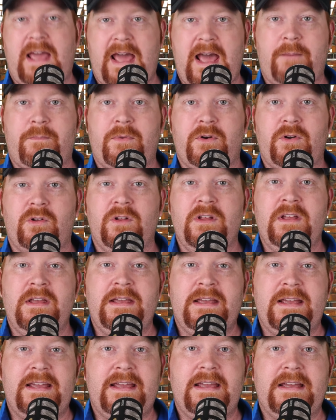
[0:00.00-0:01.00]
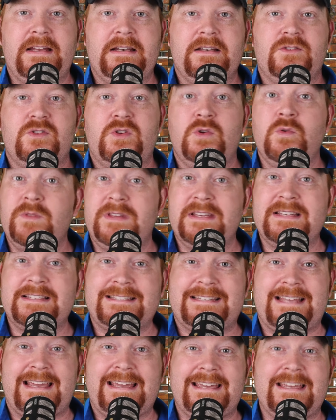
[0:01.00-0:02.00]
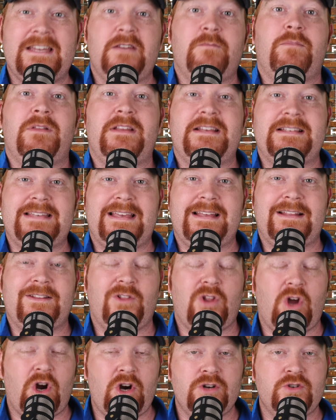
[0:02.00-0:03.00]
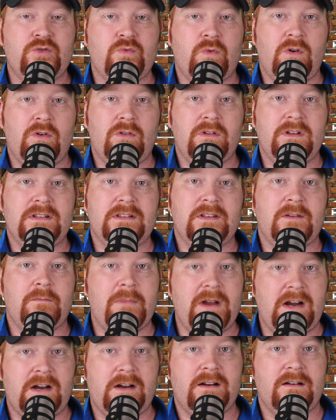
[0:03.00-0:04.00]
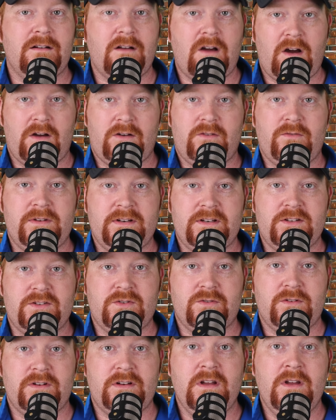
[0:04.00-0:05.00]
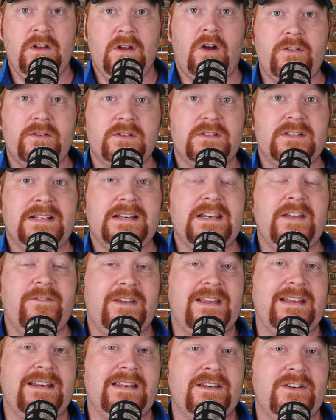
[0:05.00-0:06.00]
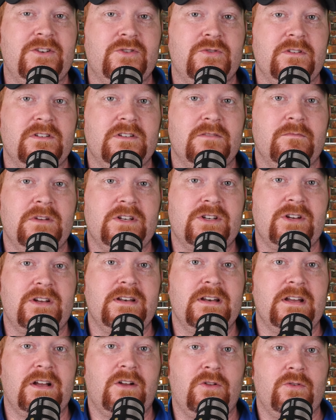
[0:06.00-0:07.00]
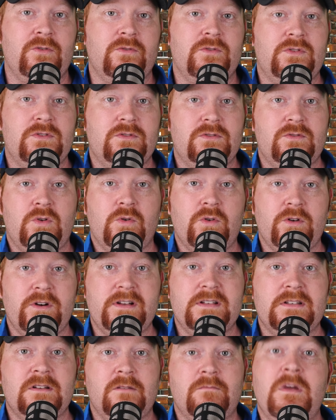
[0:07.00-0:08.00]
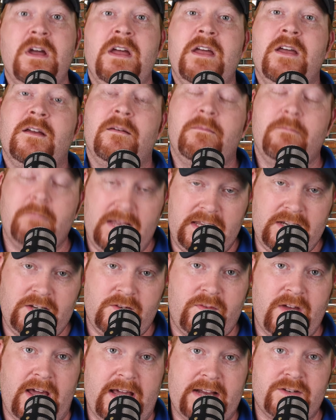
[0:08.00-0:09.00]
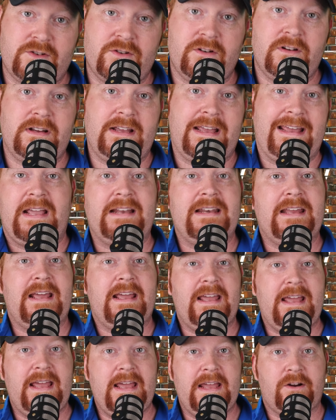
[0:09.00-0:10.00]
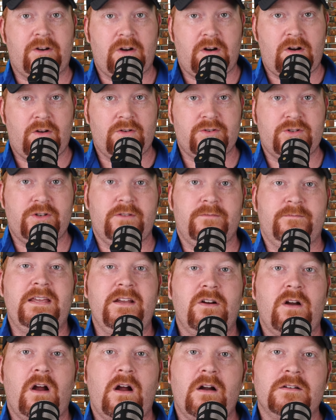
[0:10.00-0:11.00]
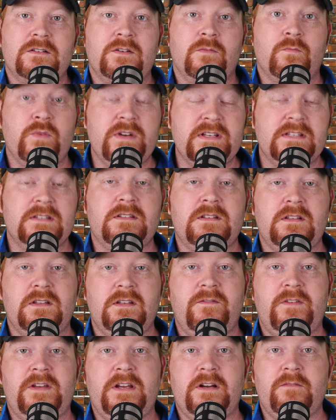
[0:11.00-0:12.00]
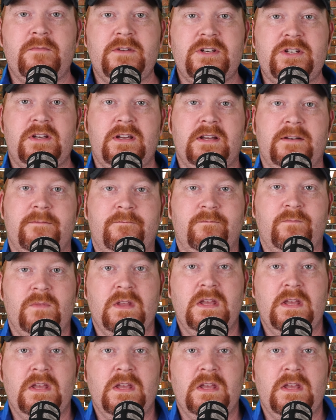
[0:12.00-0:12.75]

capital, and to this day it plays a large role in the American auto industry. Other significant industries in Michigan include tourism, manufacturing, and agriculture. Here are some reasons to live here in Michigan.